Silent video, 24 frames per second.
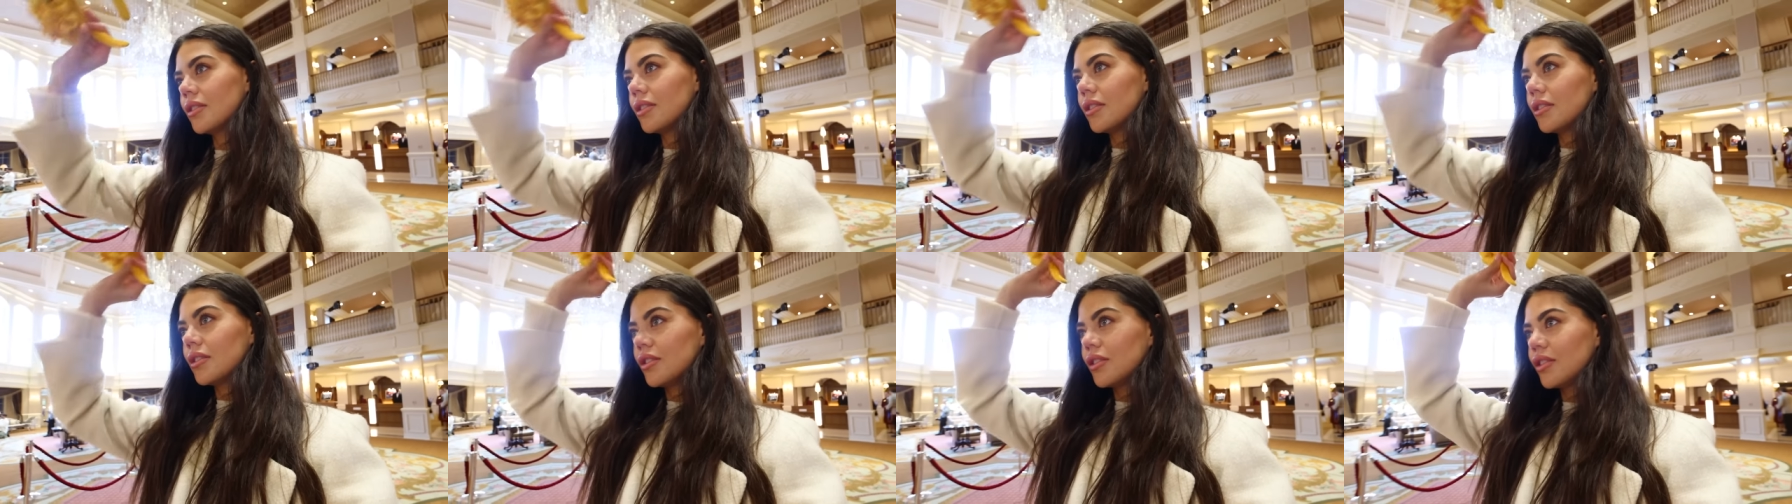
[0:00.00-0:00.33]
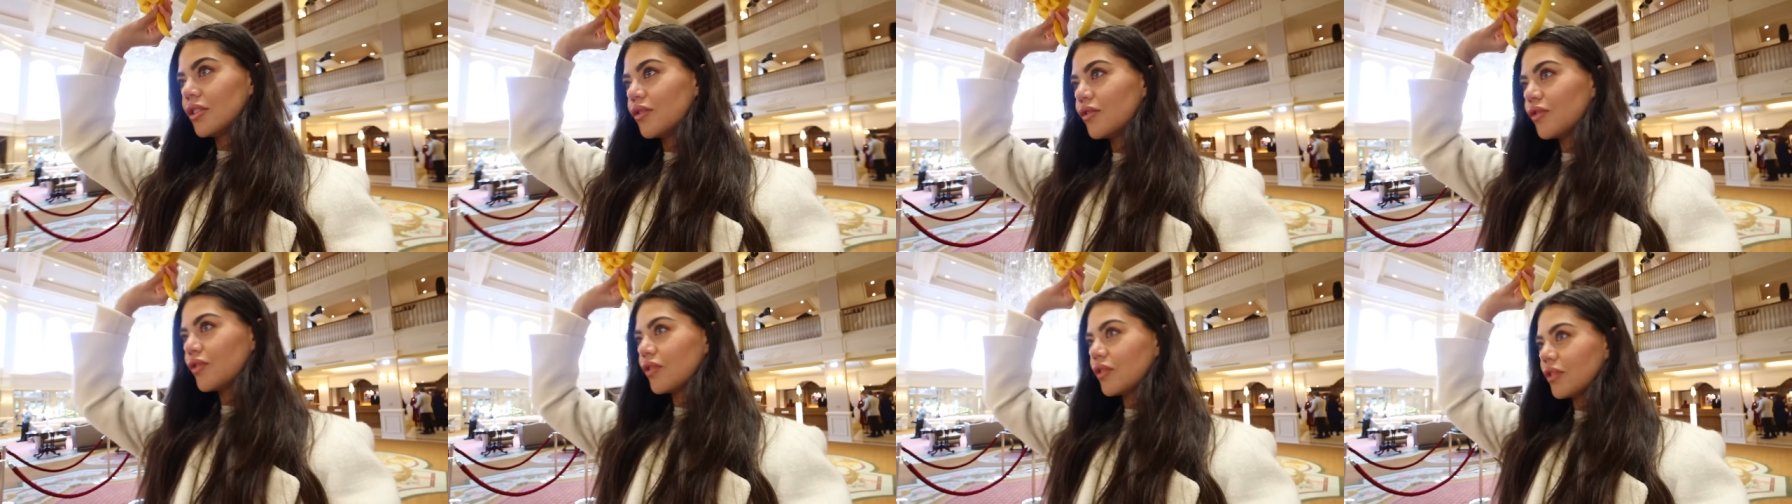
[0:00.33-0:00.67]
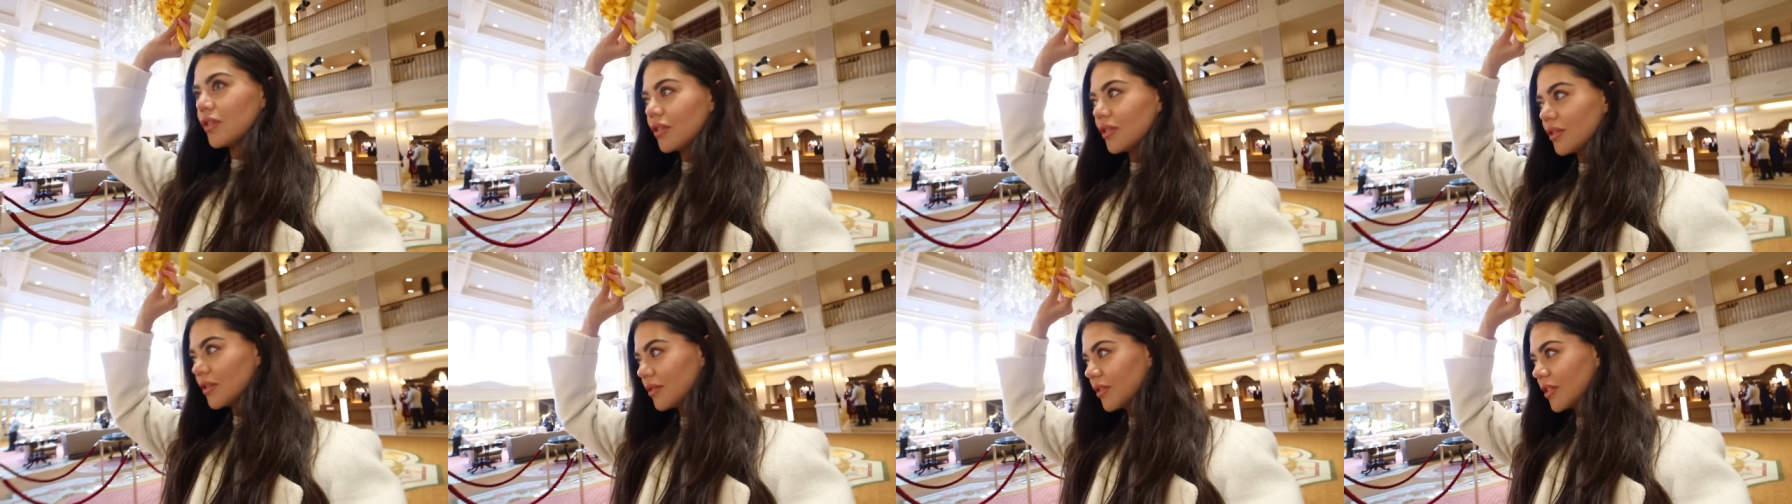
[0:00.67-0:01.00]
Second.
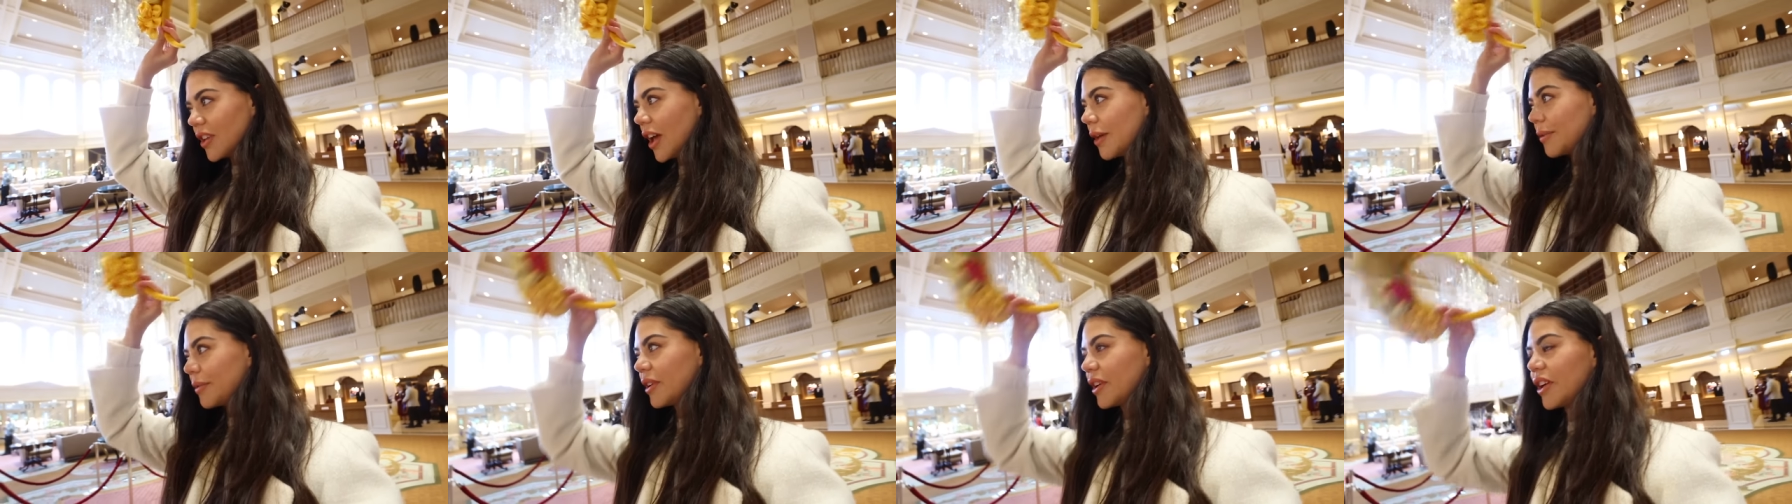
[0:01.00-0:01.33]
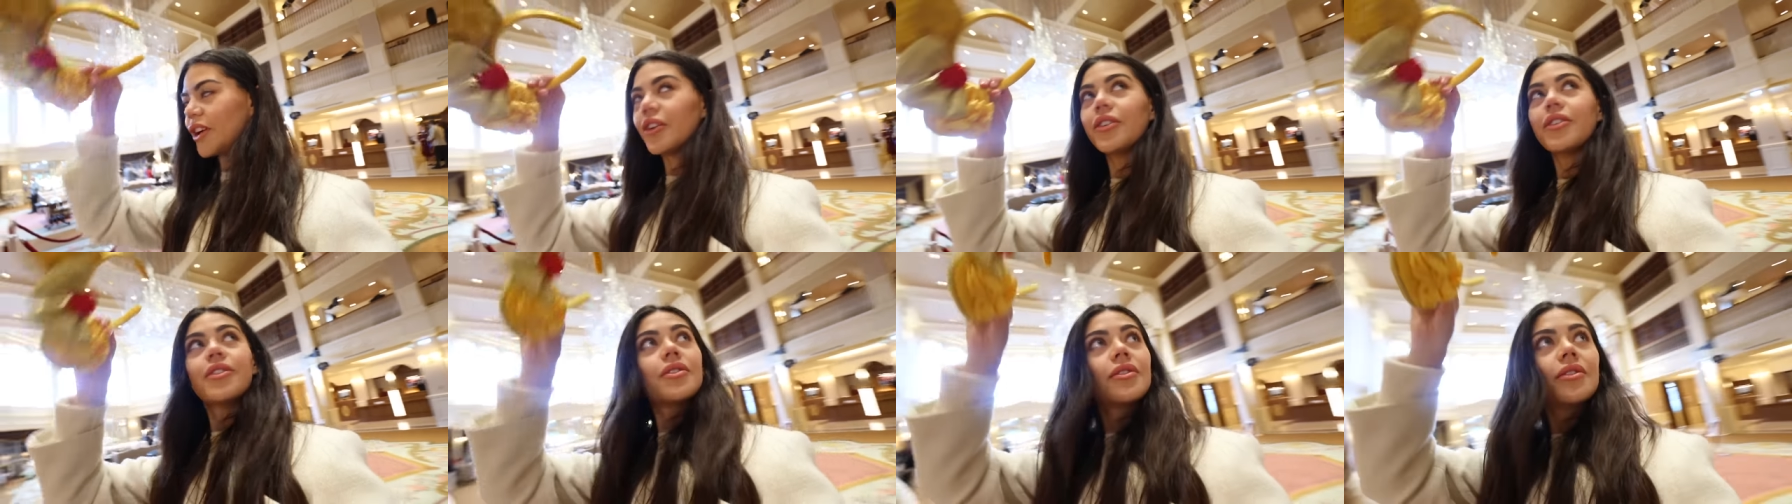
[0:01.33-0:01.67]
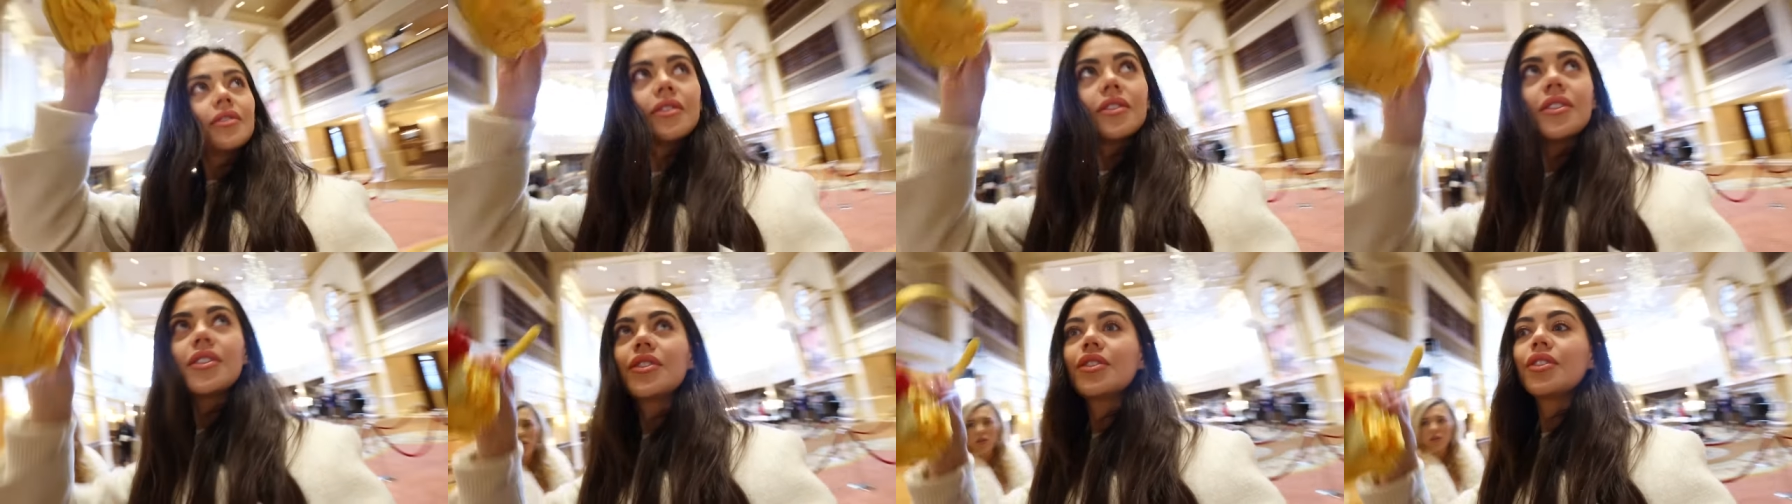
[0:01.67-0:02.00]
Yeah, we go
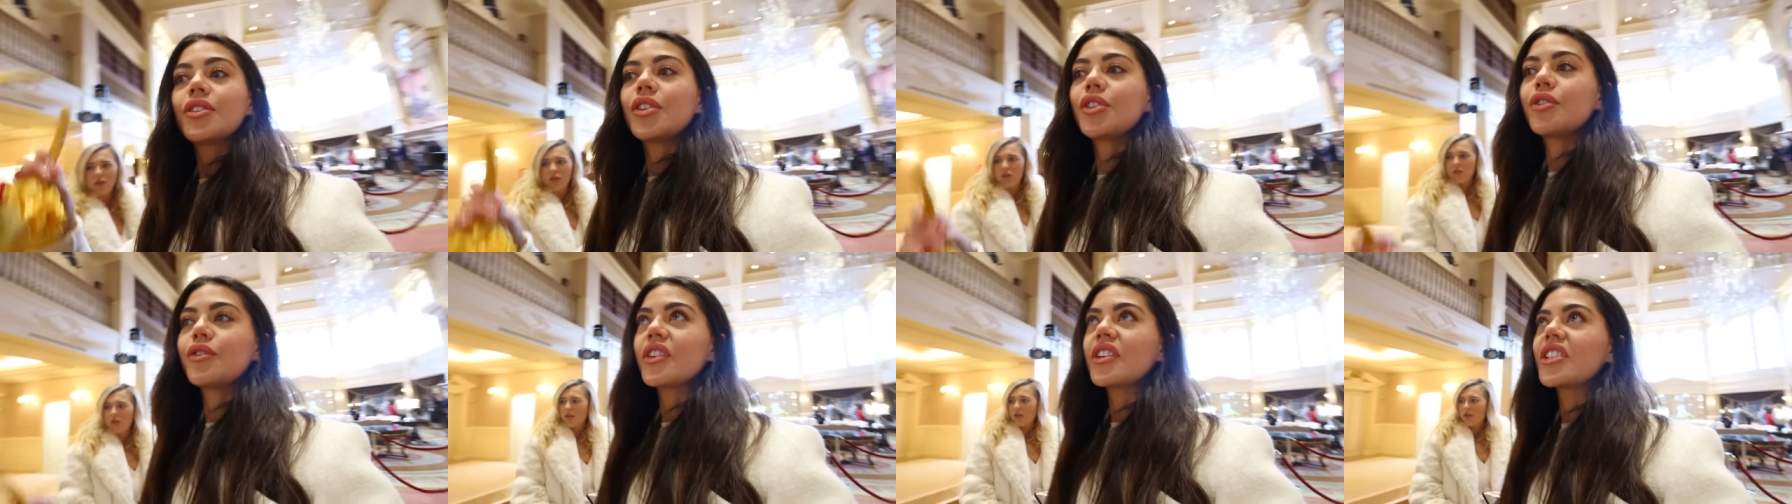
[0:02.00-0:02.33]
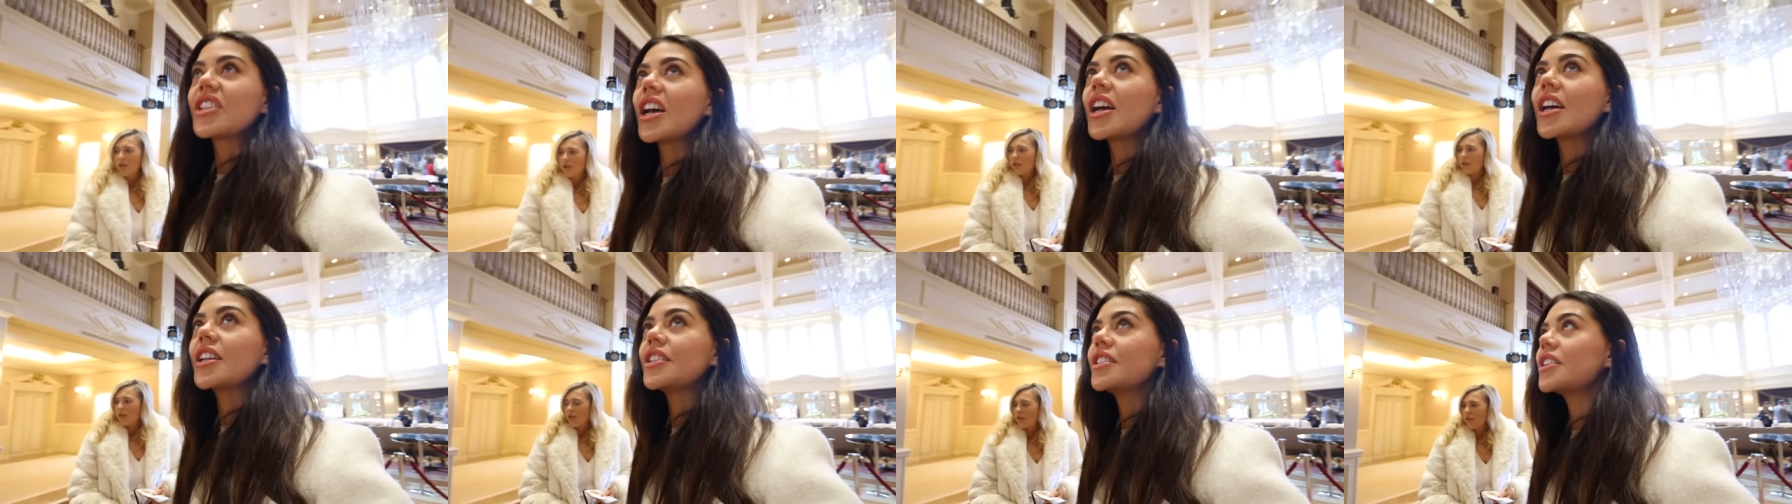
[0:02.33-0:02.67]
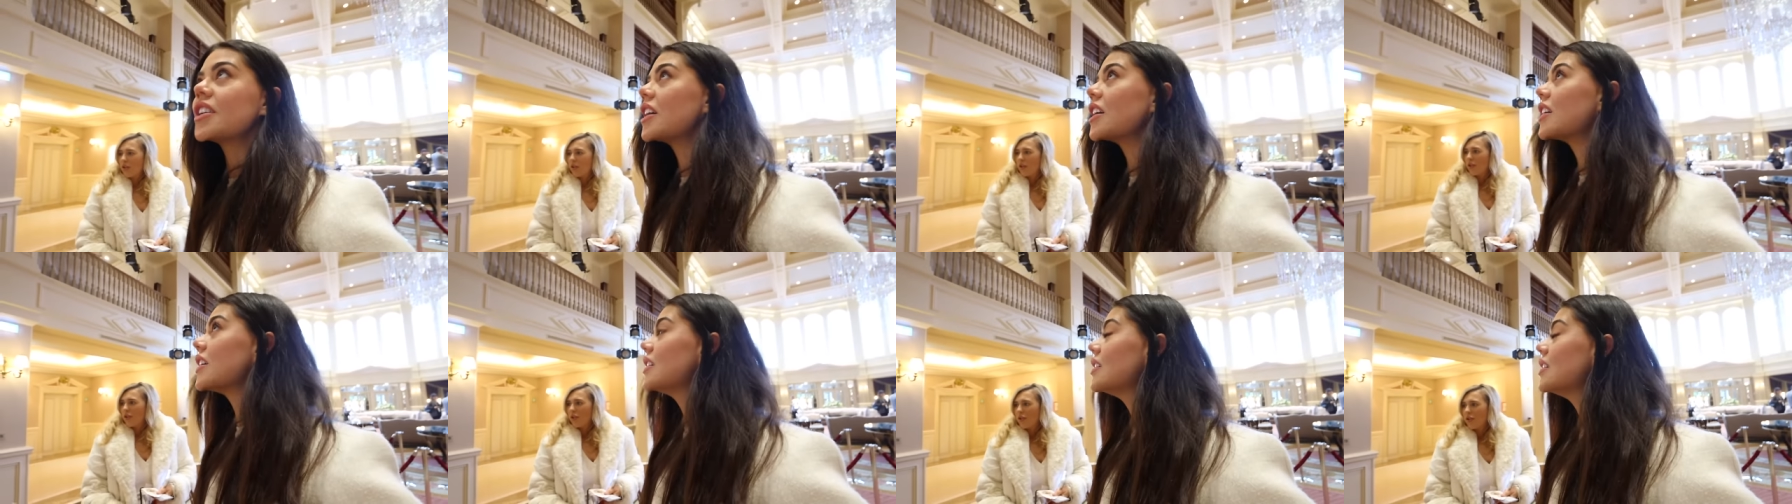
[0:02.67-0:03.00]
to the
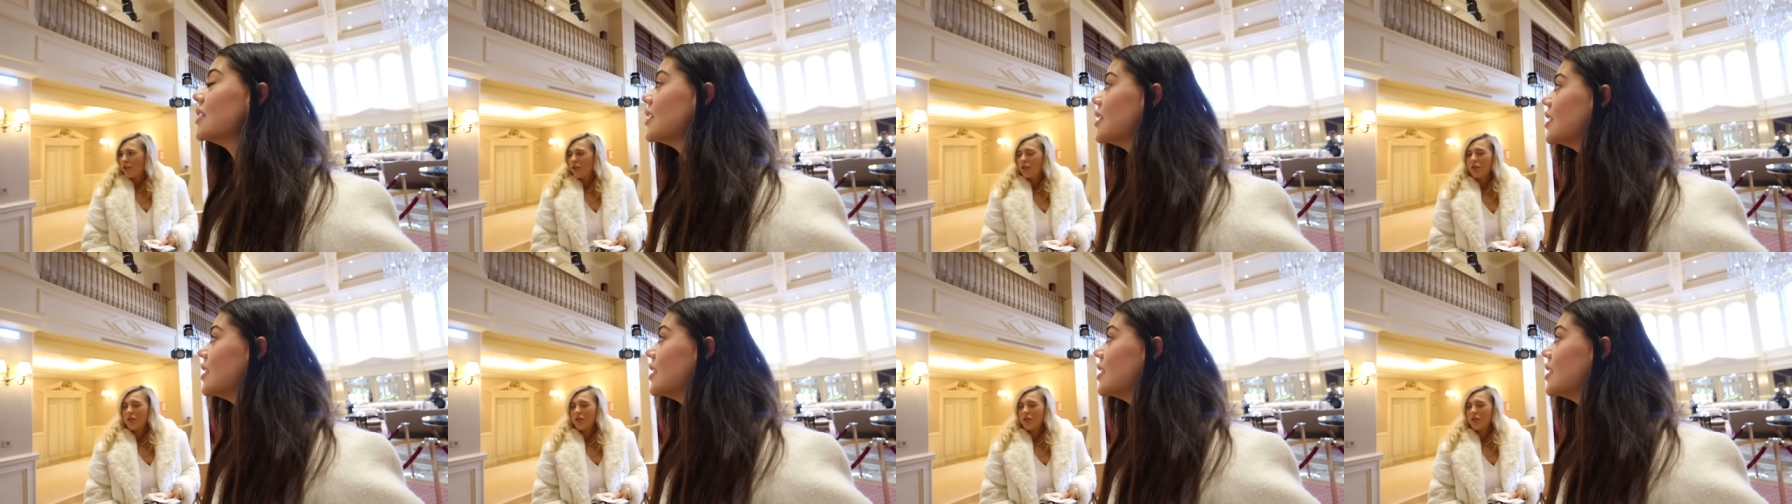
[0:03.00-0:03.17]
rotunda.